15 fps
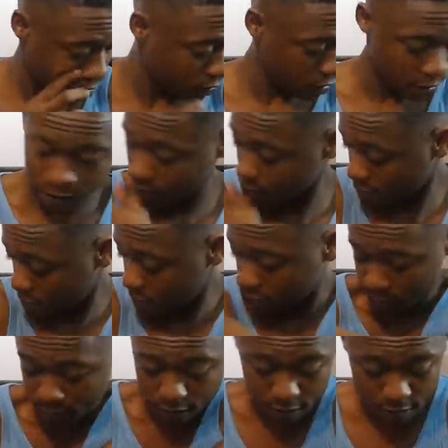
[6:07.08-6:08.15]
So that.
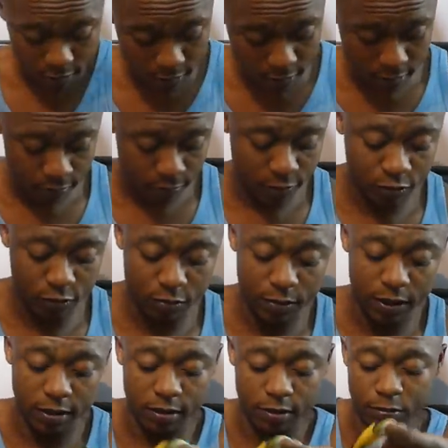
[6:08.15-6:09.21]
It's all
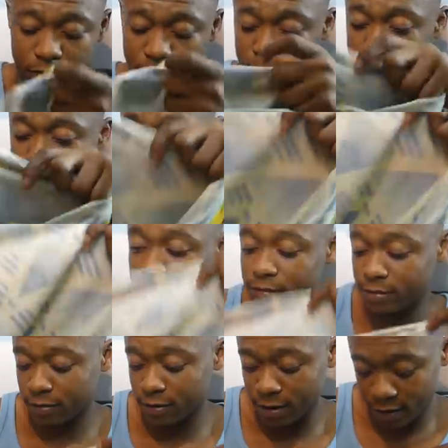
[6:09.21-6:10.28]
mad, but
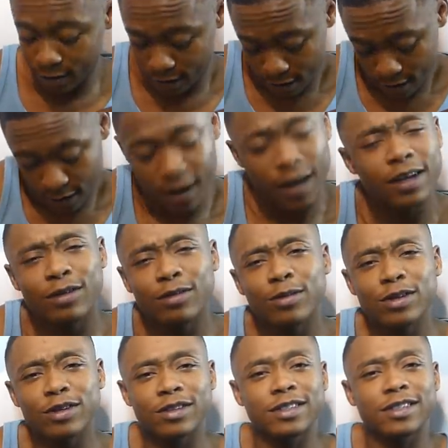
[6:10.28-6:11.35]
kind of don't
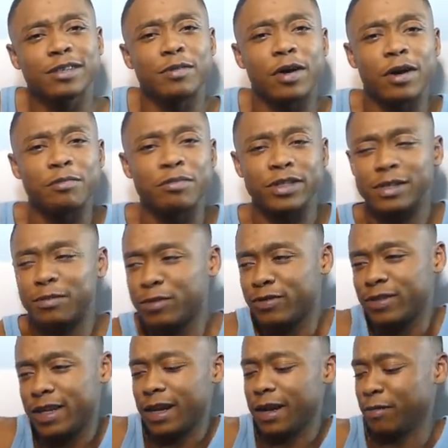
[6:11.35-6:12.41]
want you to see my armpits. I'm
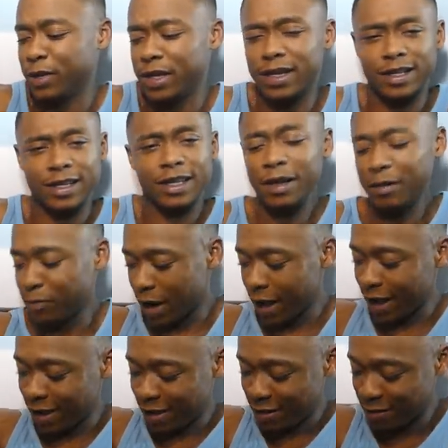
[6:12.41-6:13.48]
even like a beanie, but